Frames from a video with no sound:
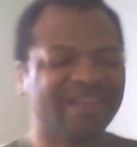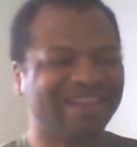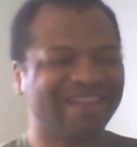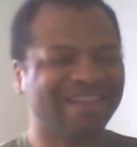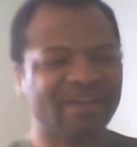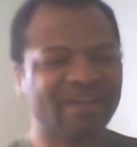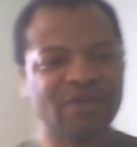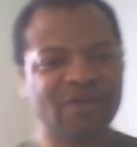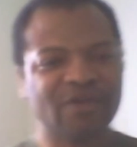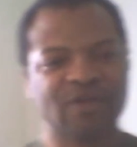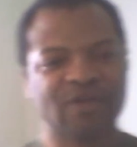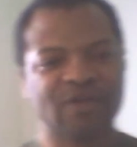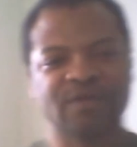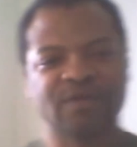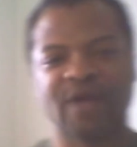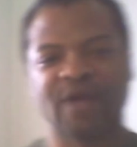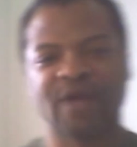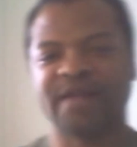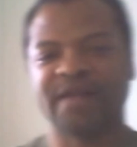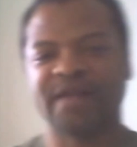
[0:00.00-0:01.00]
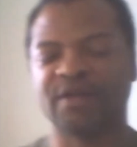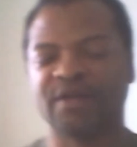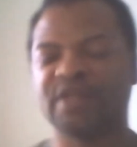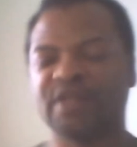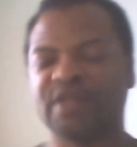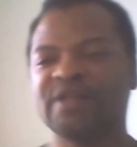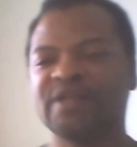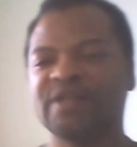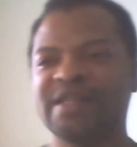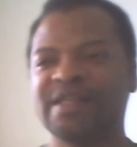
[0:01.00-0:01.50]
Like, there are certain criteria.
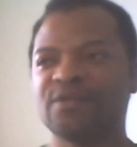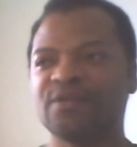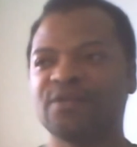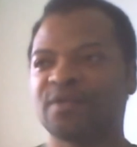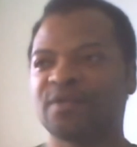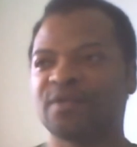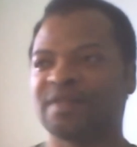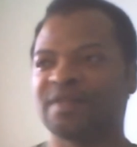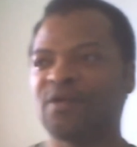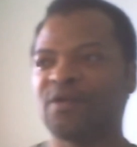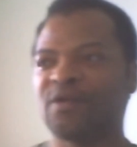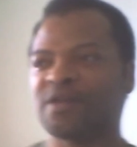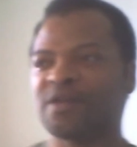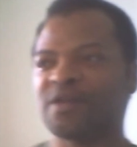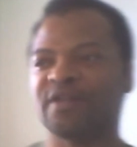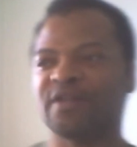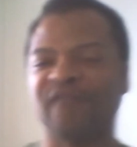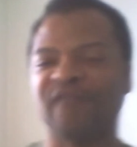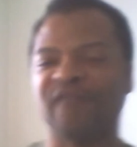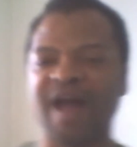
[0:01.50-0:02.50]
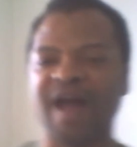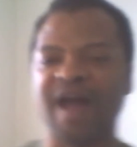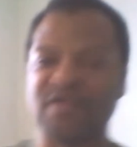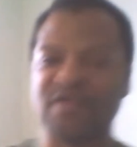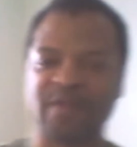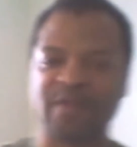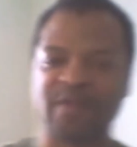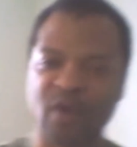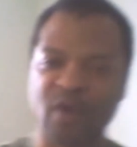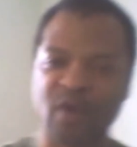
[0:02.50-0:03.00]
In order to find
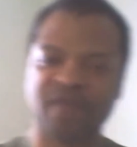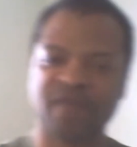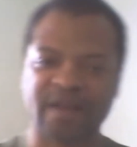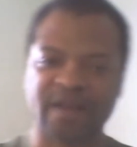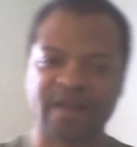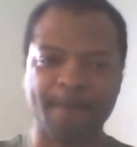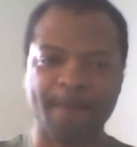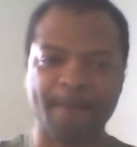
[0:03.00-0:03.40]
the perfect